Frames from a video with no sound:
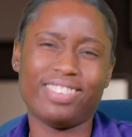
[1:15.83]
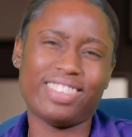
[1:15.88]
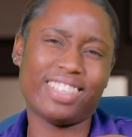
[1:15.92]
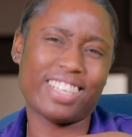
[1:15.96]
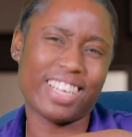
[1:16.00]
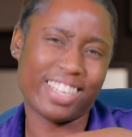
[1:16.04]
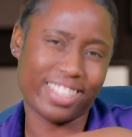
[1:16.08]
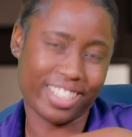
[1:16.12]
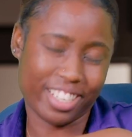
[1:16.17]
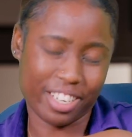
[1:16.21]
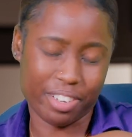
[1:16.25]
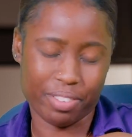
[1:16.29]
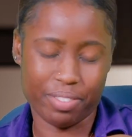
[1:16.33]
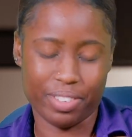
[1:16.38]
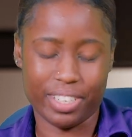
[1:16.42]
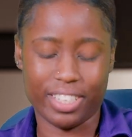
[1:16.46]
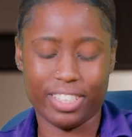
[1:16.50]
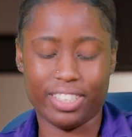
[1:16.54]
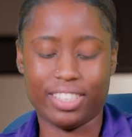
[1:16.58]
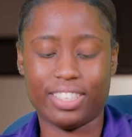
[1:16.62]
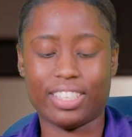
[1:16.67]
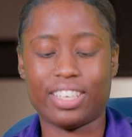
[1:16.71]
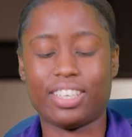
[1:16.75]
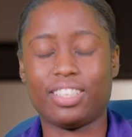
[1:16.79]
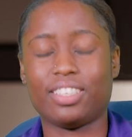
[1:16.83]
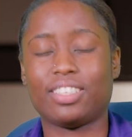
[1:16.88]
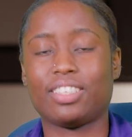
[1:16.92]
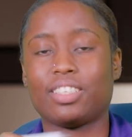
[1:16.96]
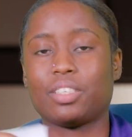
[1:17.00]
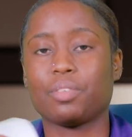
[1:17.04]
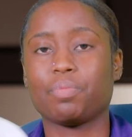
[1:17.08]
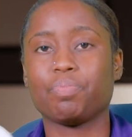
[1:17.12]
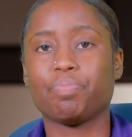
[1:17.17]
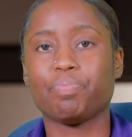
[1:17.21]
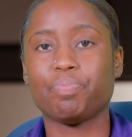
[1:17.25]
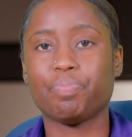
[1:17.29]
let's hear what it
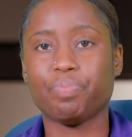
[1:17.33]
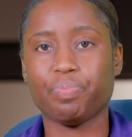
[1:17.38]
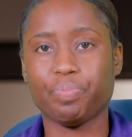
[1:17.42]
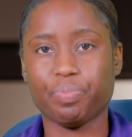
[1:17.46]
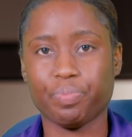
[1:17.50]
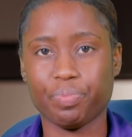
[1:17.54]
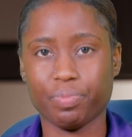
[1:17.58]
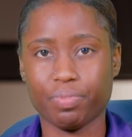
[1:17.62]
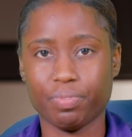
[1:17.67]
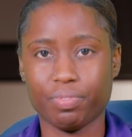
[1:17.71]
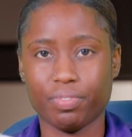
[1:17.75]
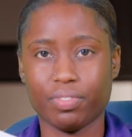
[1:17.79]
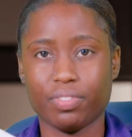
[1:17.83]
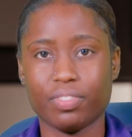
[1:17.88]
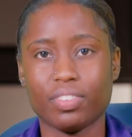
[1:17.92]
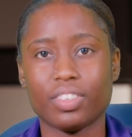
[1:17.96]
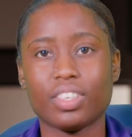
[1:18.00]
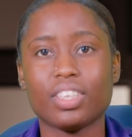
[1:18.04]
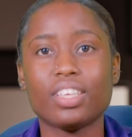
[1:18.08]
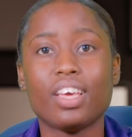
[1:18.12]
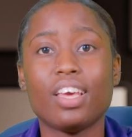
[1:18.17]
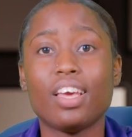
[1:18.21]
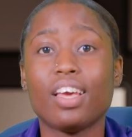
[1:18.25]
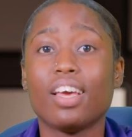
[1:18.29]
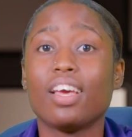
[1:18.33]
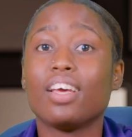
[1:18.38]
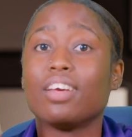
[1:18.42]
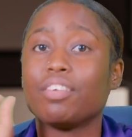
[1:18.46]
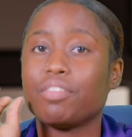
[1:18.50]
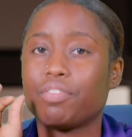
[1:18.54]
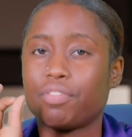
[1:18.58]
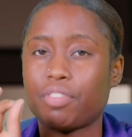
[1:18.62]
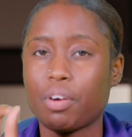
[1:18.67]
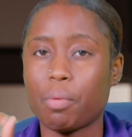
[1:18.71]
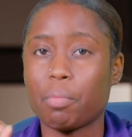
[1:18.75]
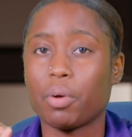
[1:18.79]
says.
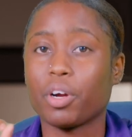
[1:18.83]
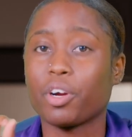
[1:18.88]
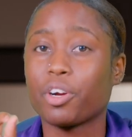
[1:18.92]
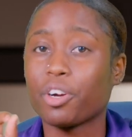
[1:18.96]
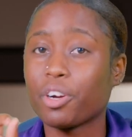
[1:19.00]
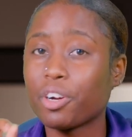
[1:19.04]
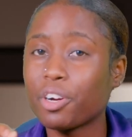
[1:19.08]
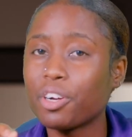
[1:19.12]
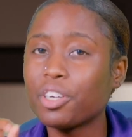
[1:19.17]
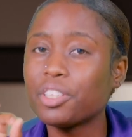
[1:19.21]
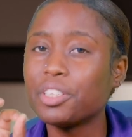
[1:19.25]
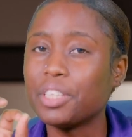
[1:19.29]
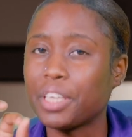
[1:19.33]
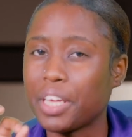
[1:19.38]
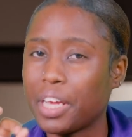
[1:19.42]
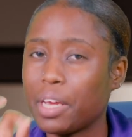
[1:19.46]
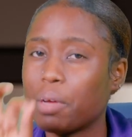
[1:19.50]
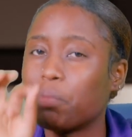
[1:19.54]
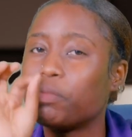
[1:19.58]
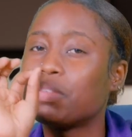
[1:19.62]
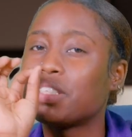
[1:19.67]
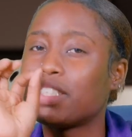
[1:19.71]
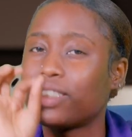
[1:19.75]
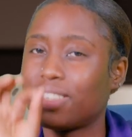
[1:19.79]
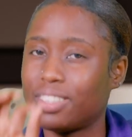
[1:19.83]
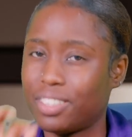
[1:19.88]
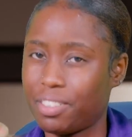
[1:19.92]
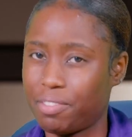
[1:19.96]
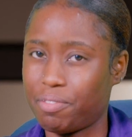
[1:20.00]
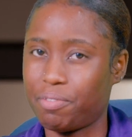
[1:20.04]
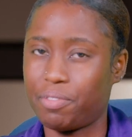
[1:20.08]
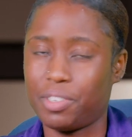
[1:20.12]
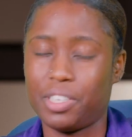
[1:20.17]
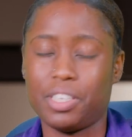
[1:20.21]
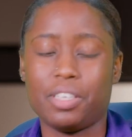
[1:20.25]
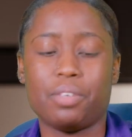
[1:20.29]
From a girl named
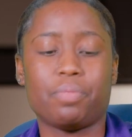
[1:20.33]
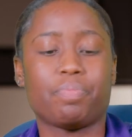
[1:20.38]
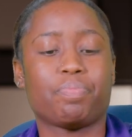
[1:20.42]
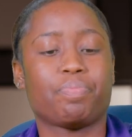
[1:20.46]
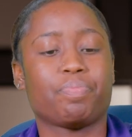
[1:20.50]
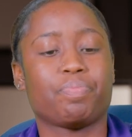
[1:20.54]
Cindy.